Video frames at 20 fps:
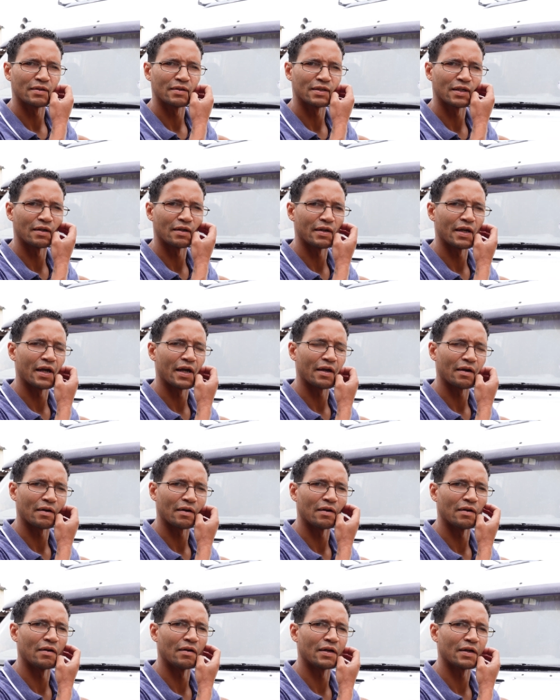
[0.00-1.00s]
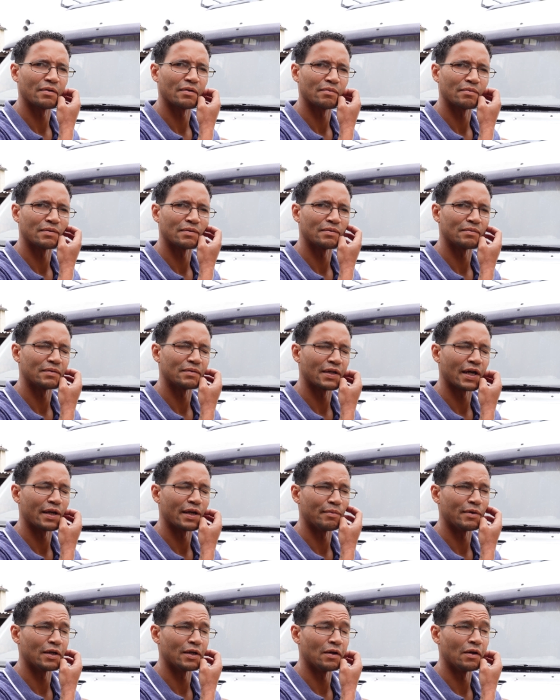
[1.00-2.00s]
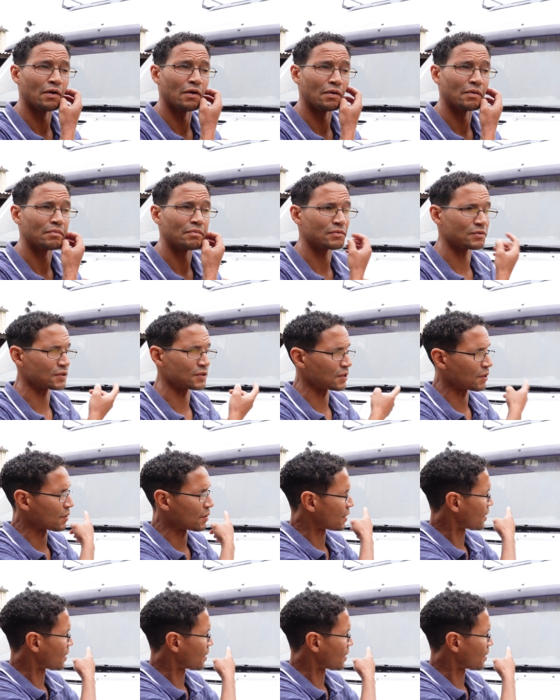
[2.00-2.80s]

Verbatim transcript: So yeah, I like gaming a lot, so